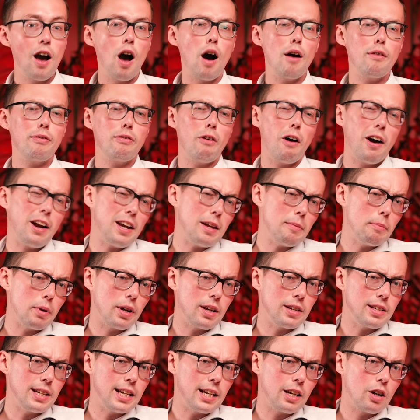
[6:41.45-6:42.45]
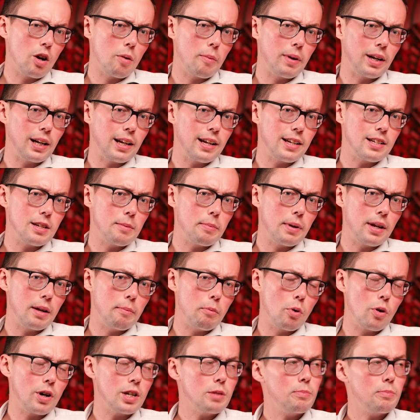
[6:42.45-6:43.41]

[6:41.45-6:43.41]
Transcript: are finding because economically it's a bit more